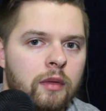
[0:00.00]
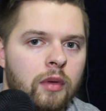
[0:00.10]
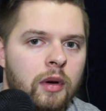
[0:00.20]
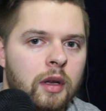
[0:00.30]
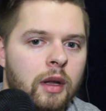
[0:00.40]

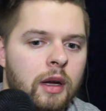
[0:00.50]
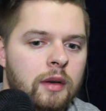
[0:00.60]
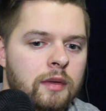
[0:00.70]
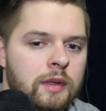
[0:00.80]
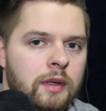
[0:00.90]

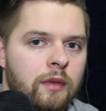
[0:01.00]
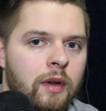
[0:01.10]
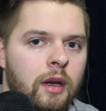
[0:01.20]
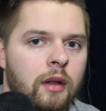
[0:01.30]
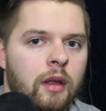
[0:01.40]
49ers
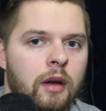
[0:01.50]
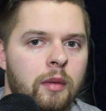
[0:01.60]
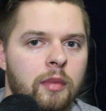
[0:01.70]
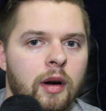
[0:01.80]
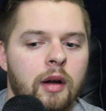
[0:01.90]
defeated the
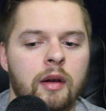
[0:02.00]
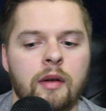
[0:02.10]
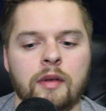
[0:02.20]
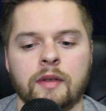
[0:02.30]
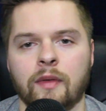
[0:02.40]

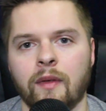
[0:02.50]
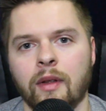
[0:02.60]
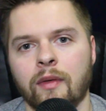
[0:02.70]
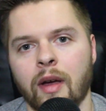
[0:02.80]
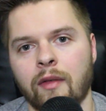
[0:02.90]
Broncos
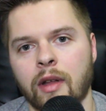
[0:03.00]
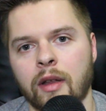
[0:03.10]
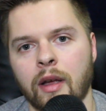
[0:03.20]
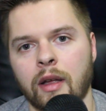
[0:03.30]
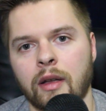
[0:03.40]

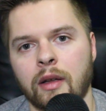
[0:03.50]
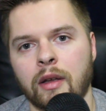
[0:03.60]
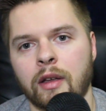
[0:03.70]
55-10